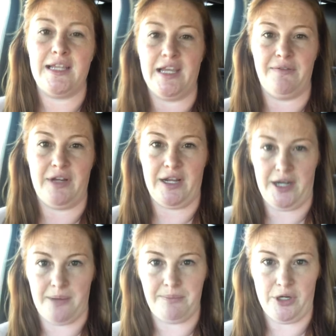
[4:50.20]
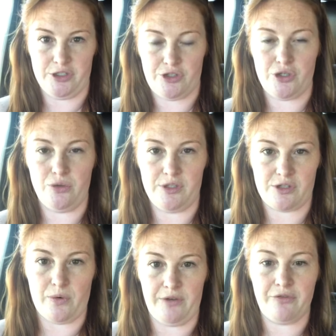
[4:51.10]
giving a number to the
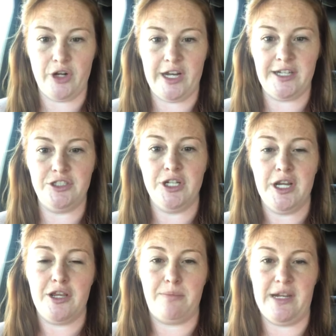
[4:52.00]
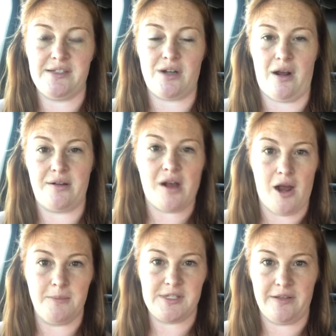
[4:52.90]
square footage based on
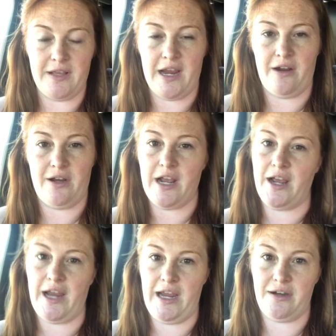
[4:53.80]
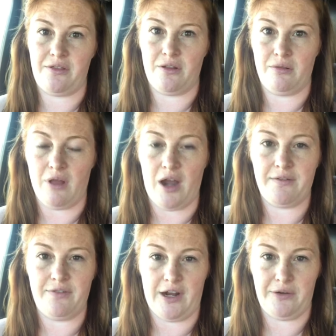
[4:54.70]
comps in the area and the lot
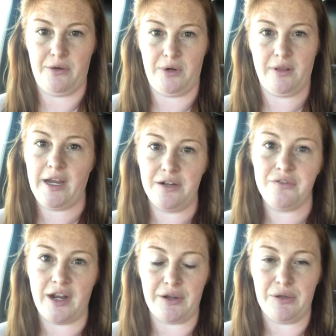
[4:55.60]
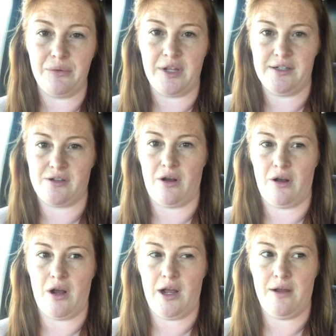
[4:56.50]
value or land value that is
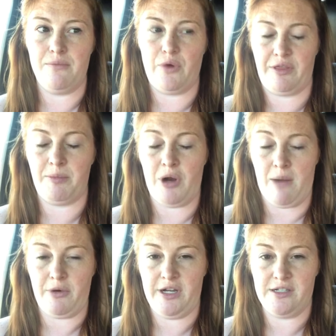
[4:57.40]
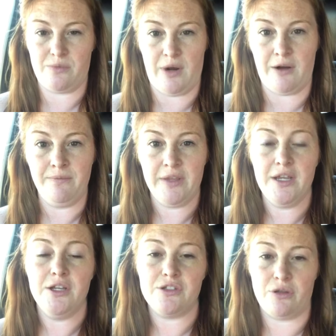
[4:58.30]
with the property as well.
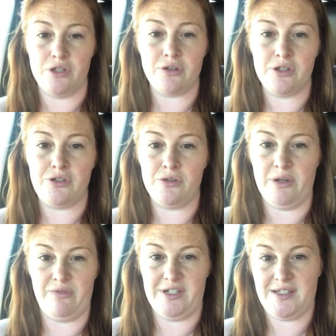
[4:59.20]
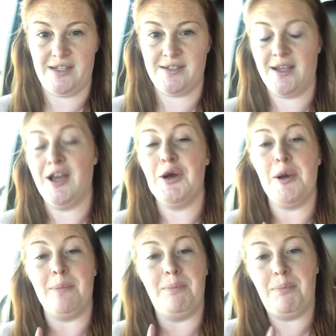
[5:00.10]
So those are the two differences.
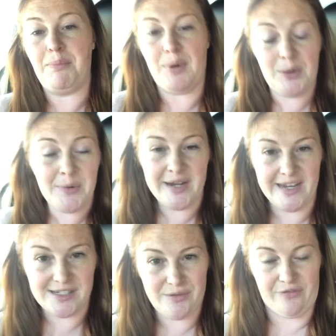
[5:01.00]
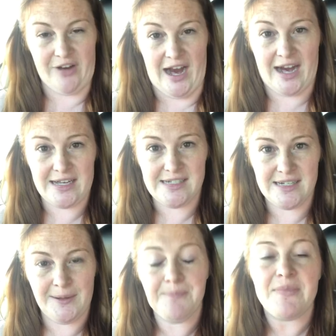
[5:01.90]
Bonus fact
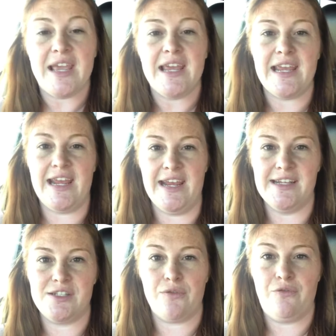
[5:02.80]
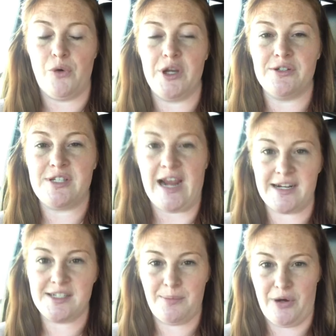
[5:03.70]
is for
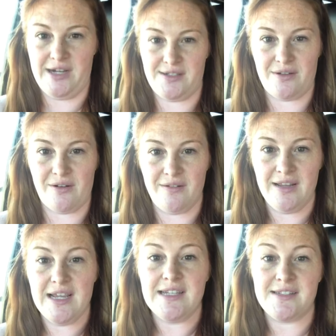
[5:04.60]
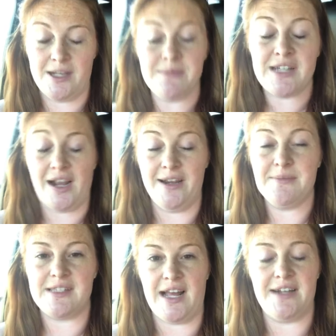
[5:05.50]
tax appraisal,
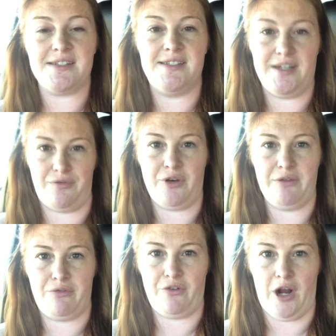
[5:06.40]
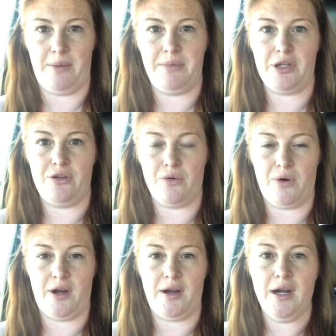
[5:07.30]
sometimes that is different from
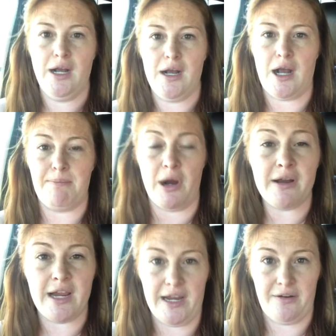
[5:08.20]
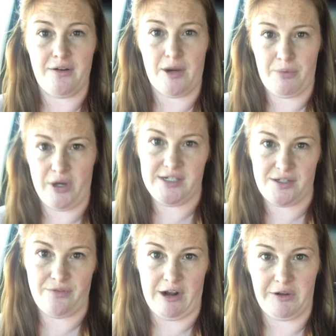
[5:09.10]
your market appraised
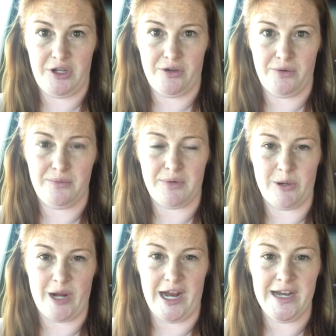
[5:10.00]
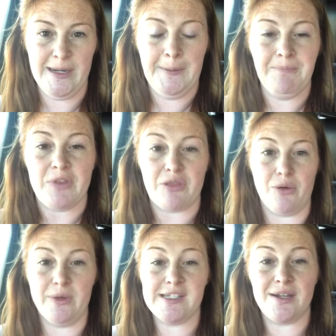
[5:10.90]
value, okay? The
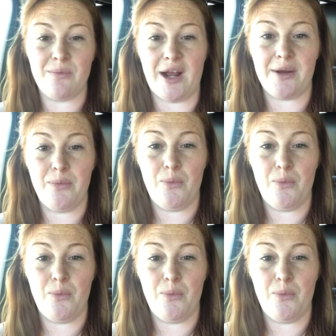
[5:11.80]
reason why,